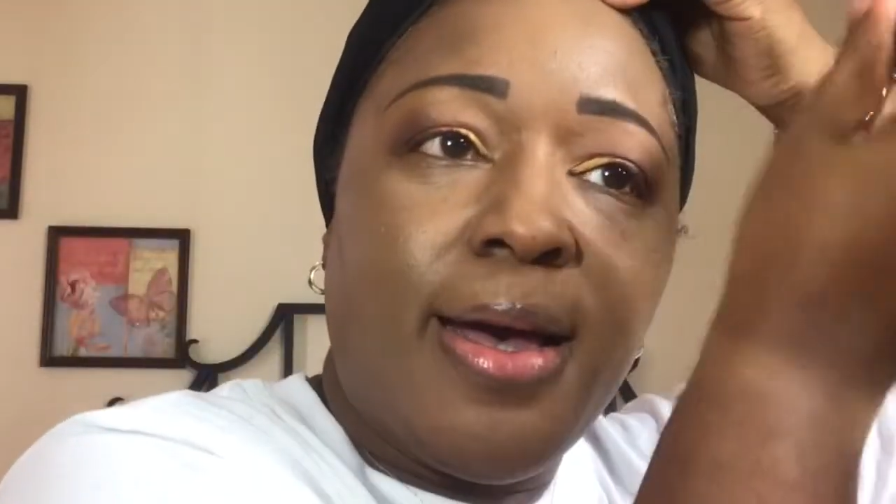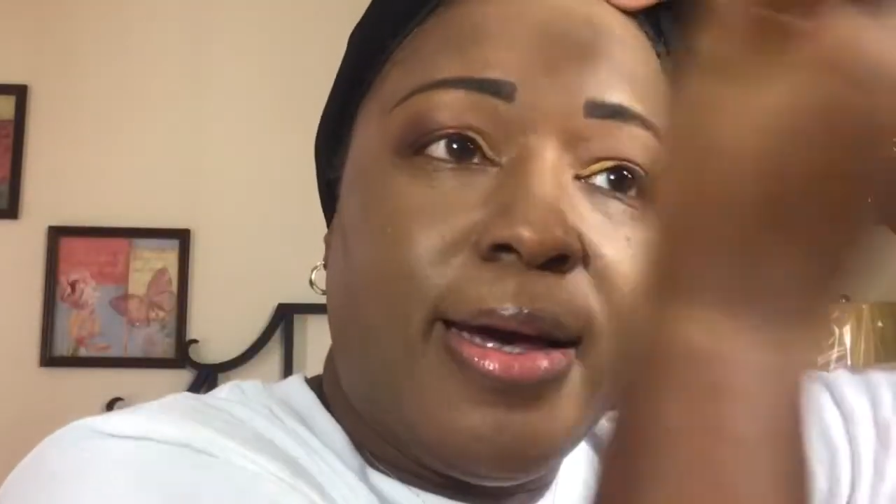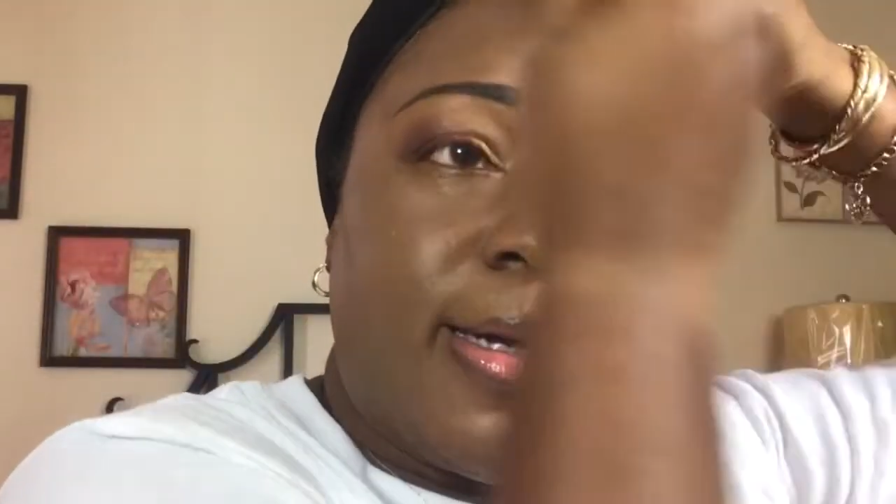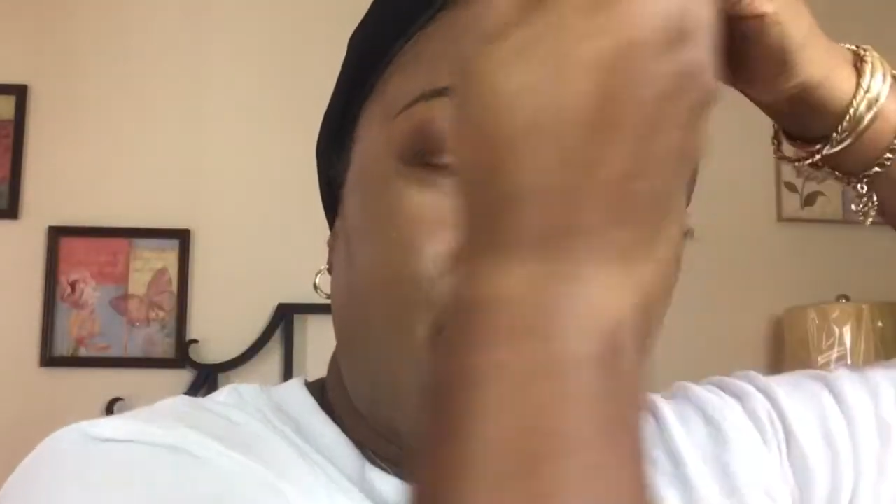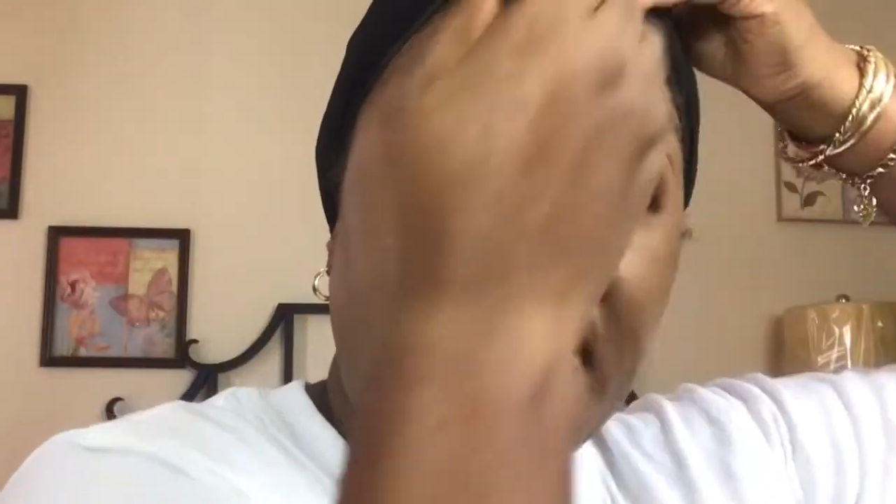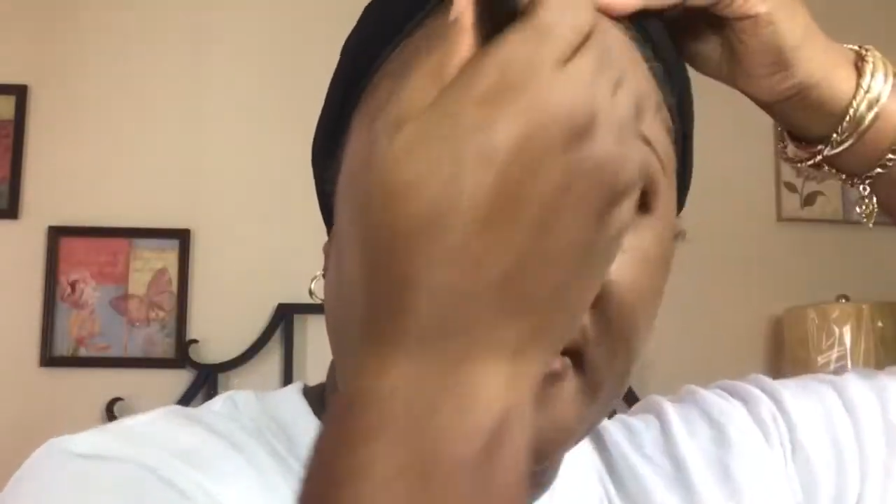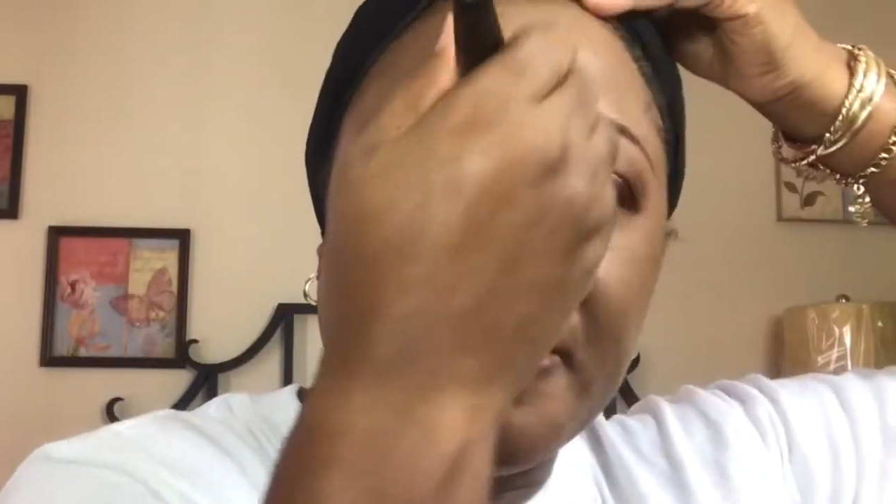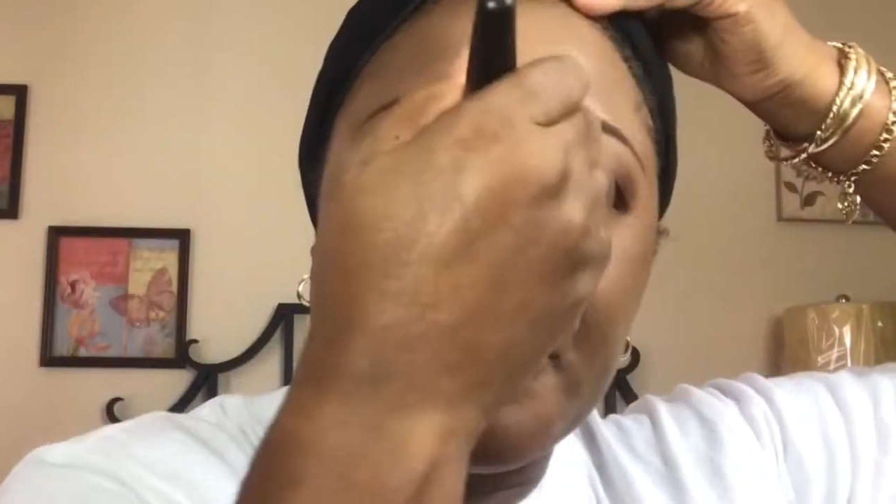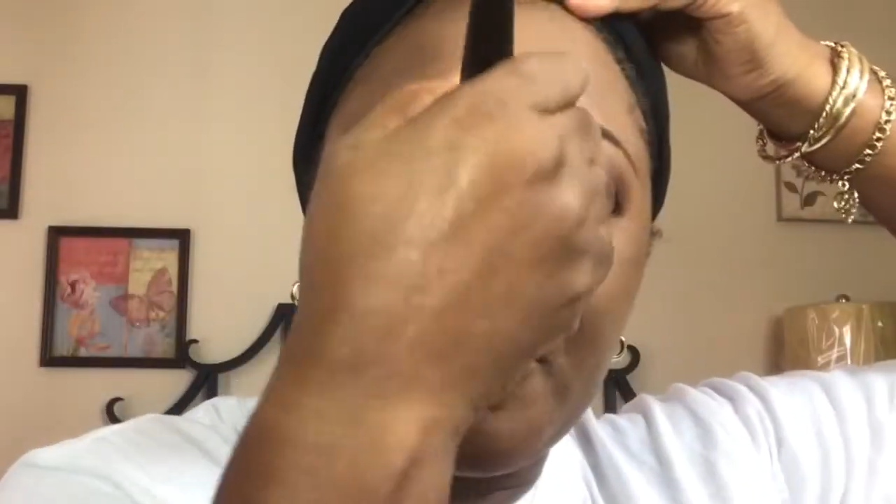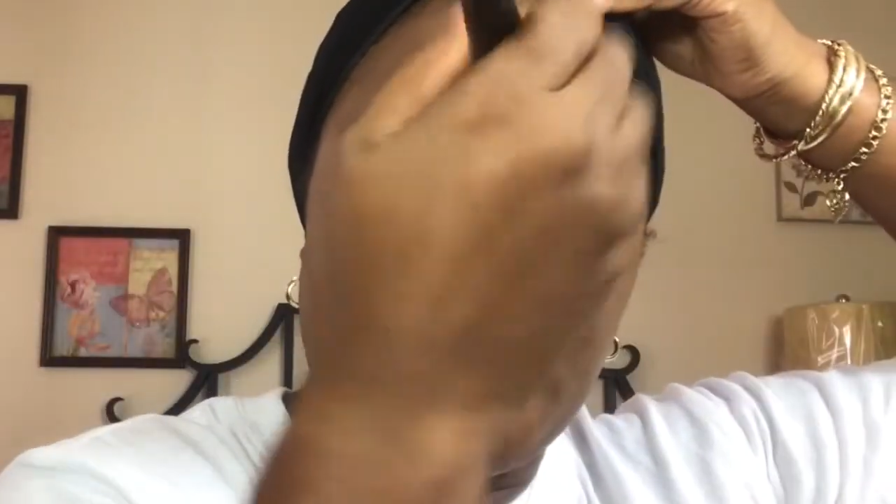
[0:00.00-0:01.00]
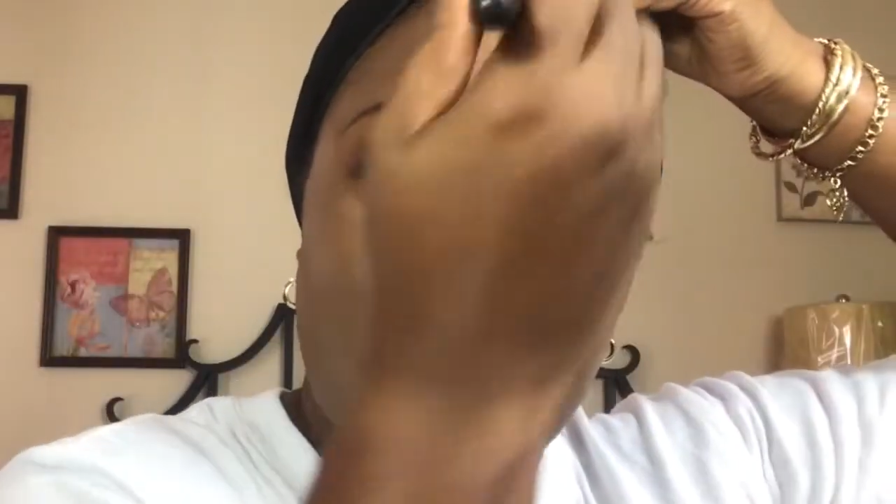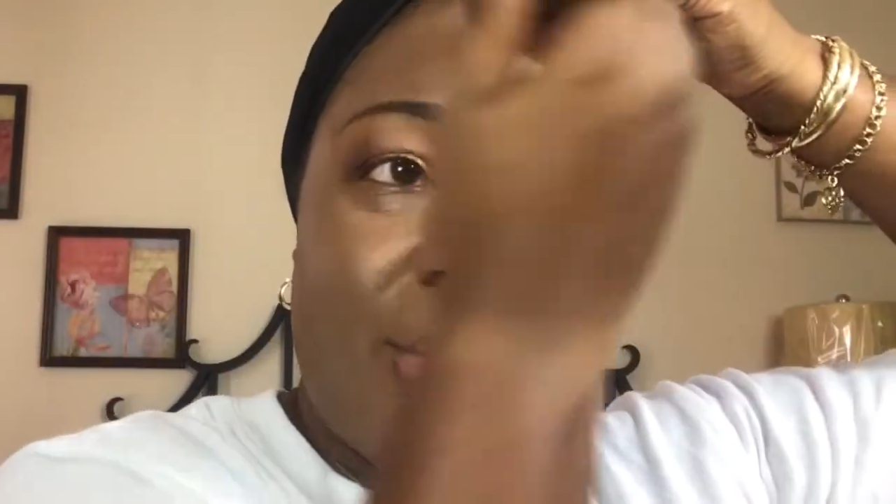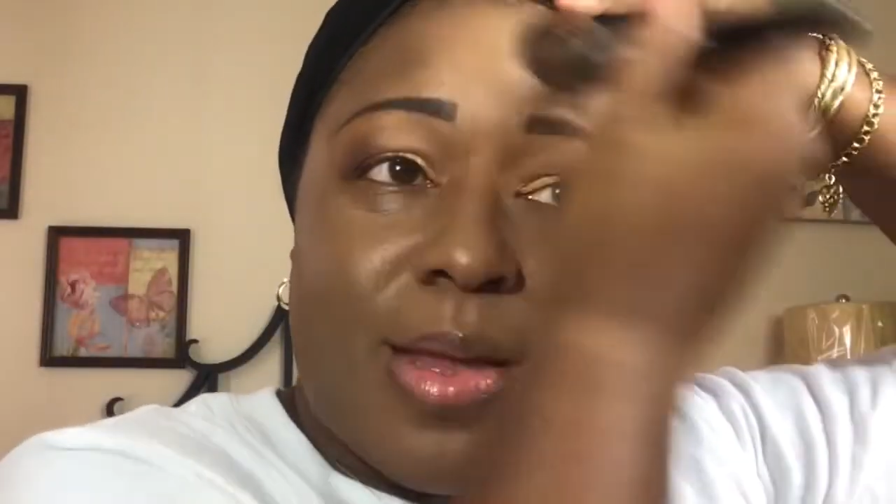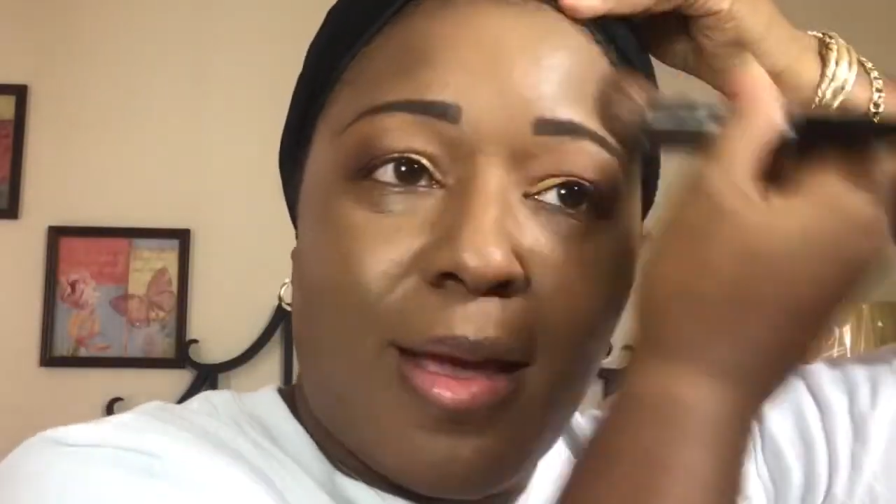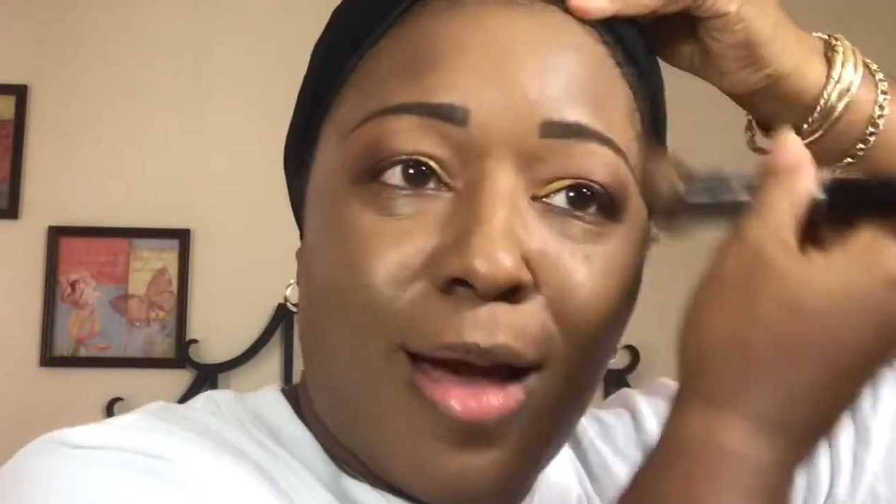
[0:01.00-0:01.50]
And um
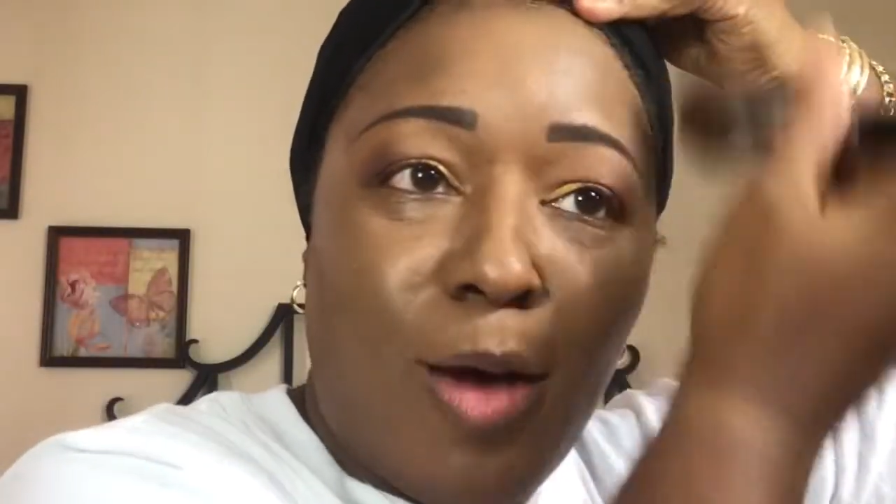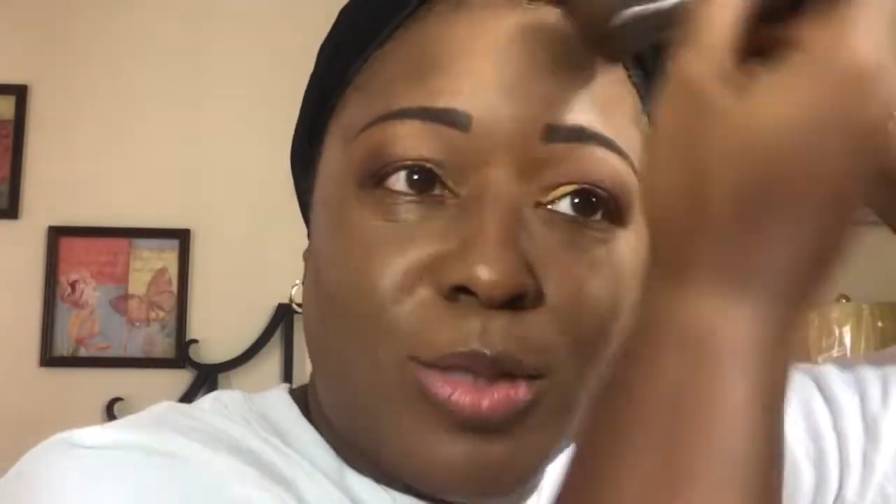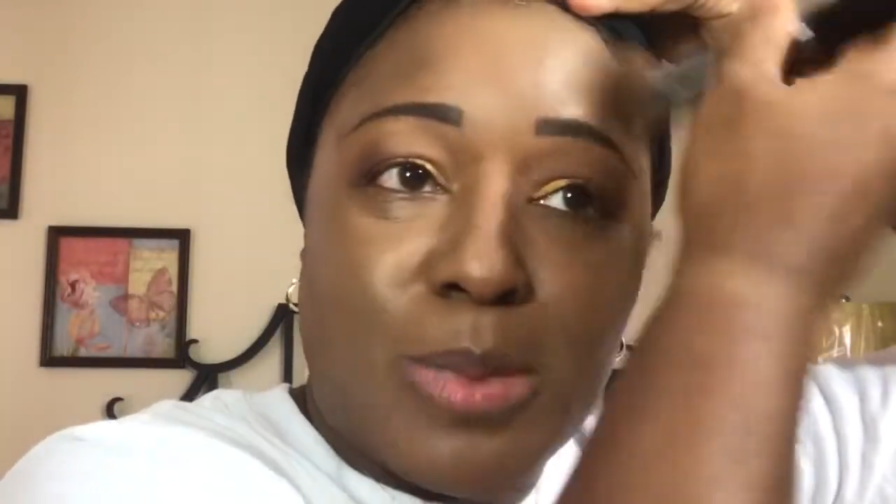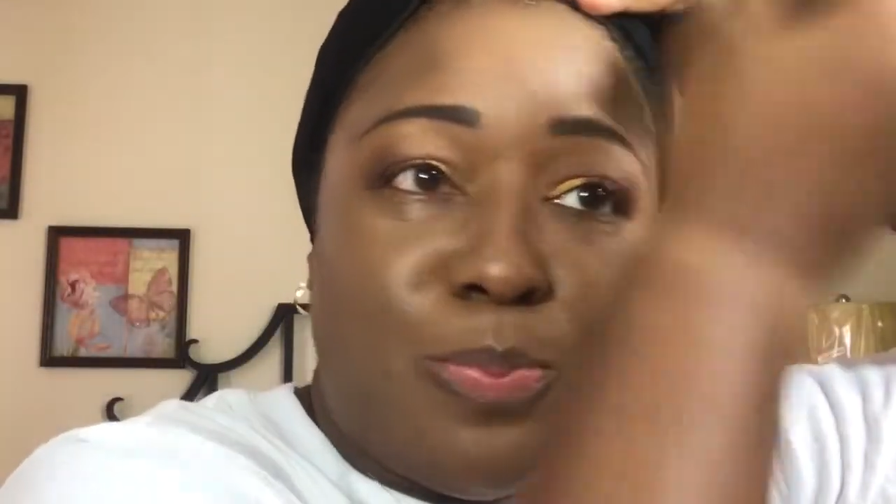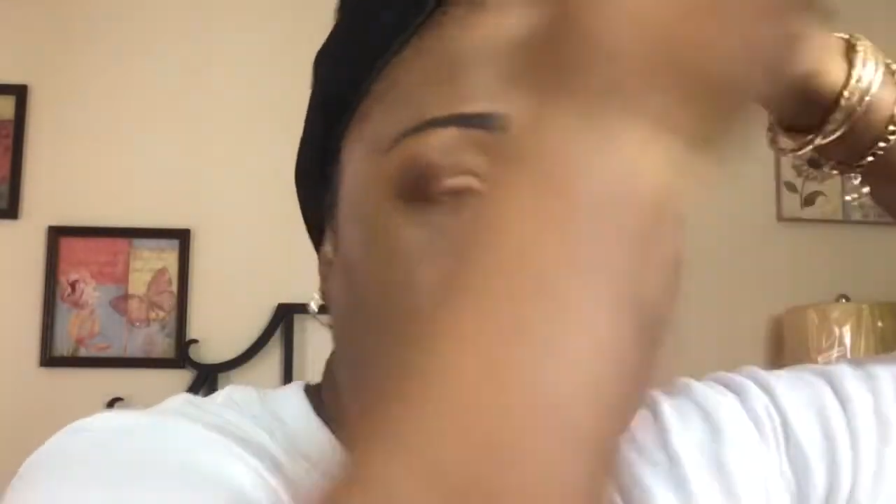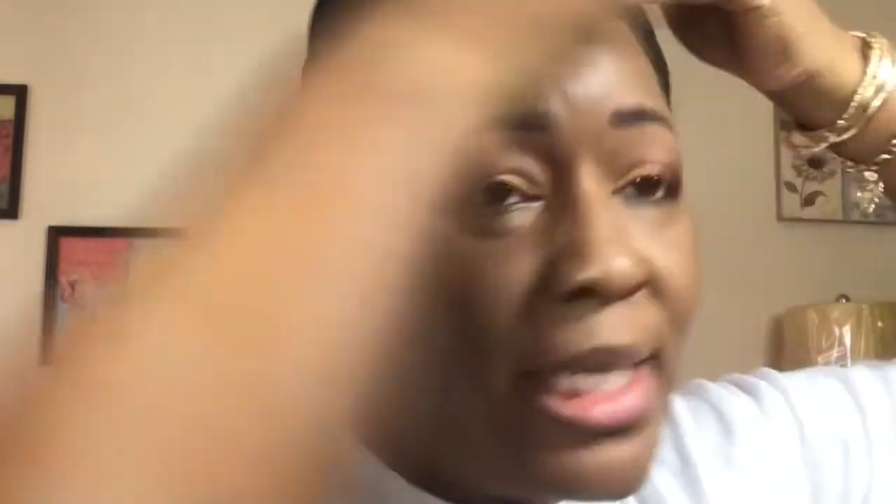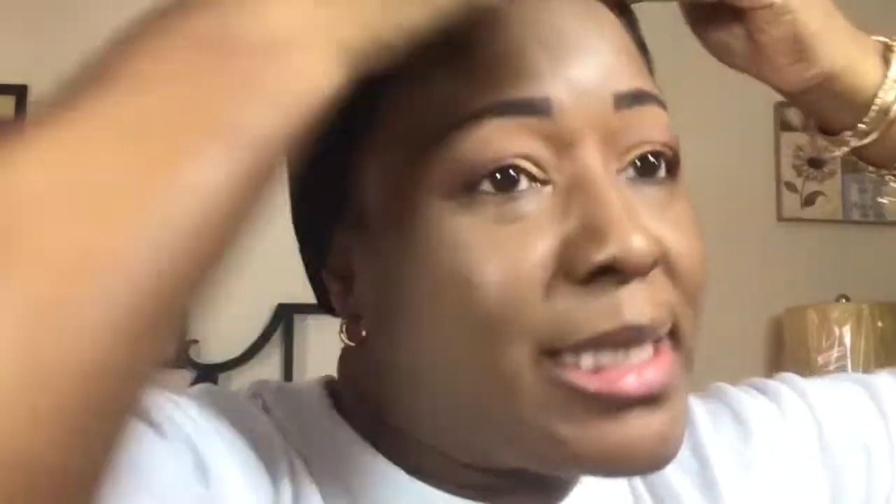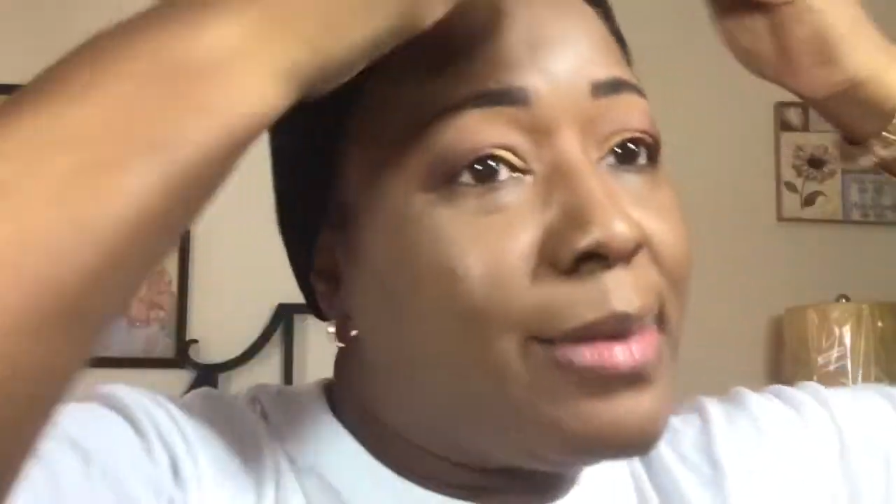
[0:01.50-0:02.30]
I was pissed.